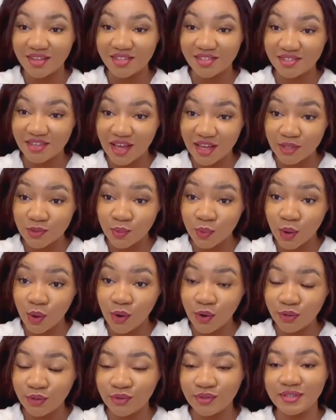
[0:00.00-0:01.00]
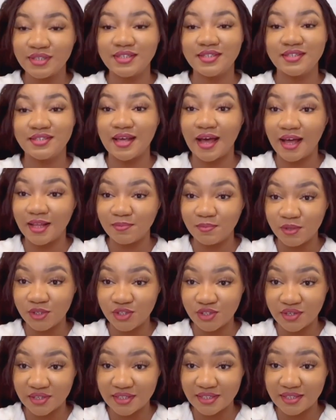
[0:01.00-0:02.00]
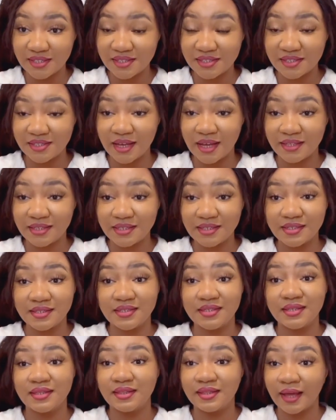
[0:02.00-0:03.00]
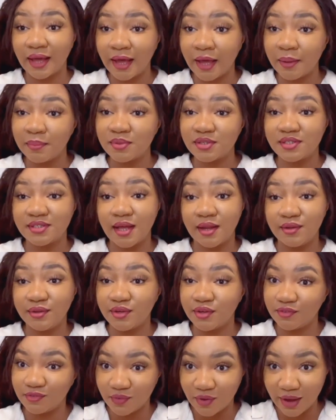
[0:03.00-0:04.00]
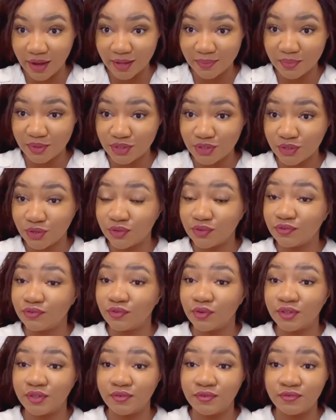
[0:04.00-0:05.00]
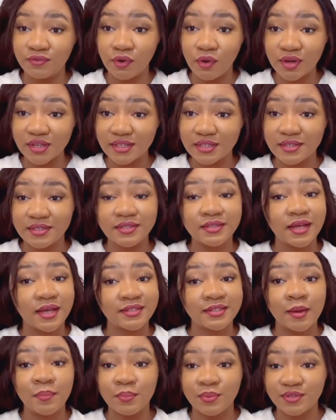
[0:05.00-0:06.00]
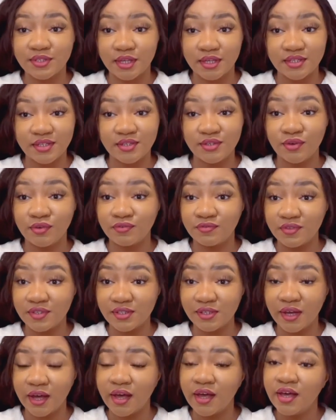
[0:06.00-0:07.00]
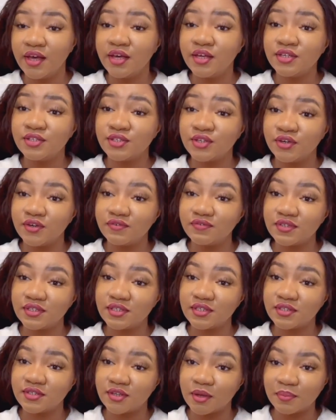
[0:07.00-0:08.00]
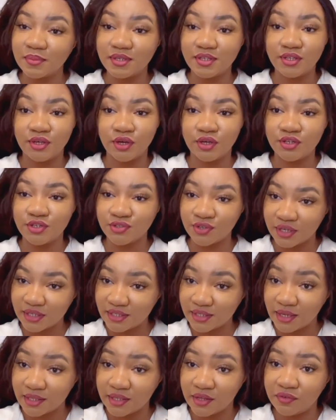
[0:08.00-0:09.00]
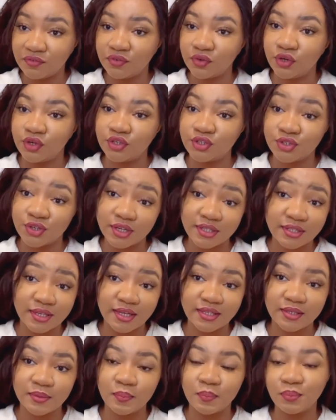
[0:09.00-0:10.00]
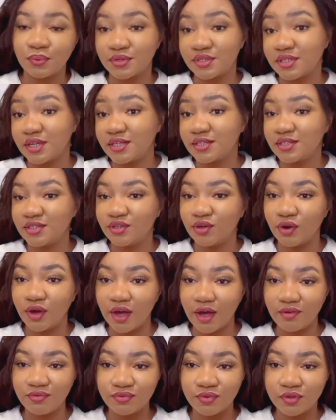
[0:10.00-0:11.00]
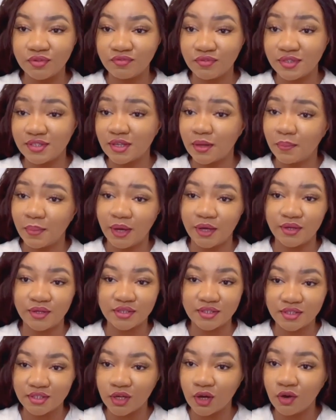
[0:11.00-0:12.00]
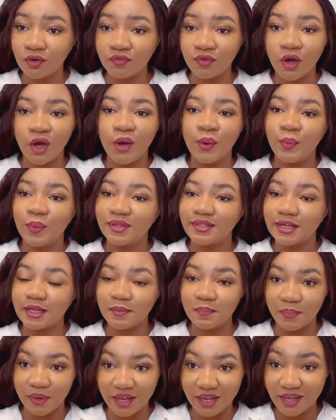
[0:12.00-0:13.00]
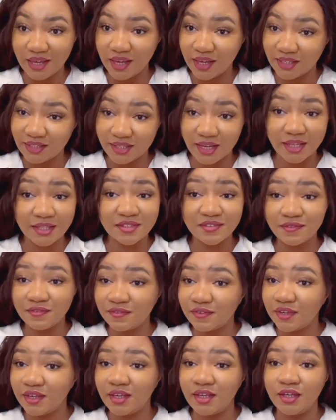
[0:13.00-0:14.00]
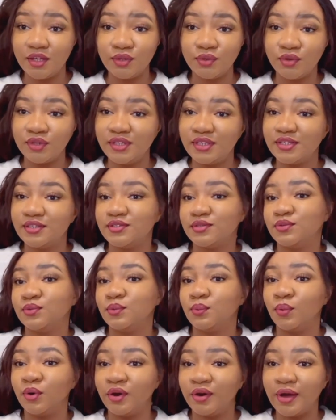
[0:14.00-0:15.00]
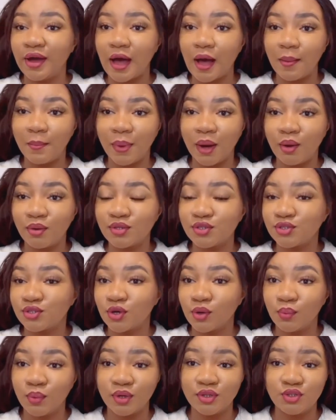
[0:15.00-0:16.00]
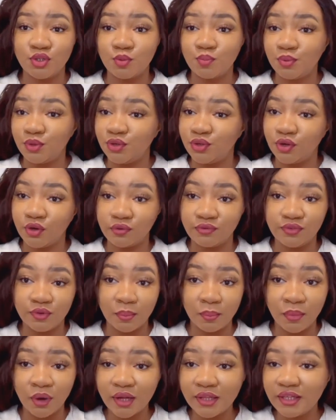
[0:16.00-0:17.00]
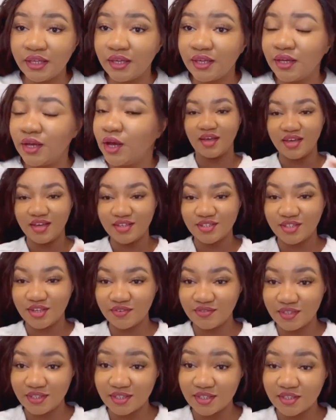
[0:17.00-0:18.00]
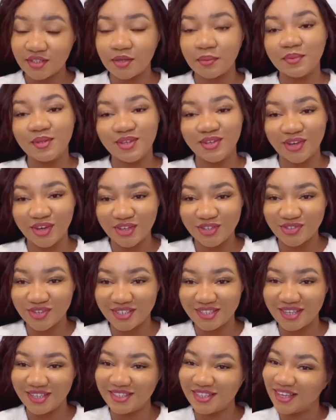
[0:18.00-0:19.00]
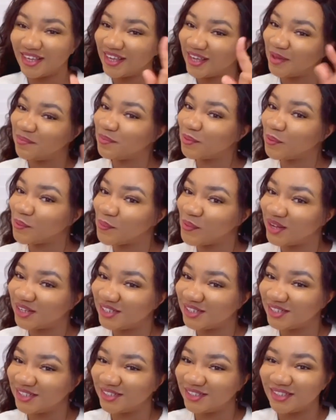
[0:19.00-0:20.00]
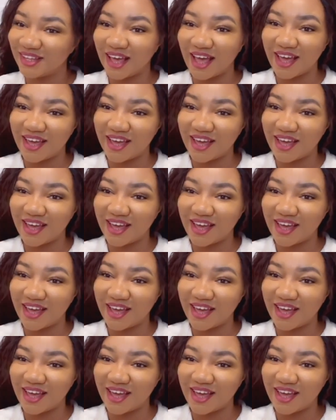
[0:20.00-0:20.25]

So as we all know, this is admission season, and this is the time to start looking for admission for the fall season and start processing your visa. So if this is something you're interested in, if you're interested in processing your F1 visa by yourself without paying agent fee, no need to worry about someone duping you of your money. So if this is something you're interested in, keep on watching.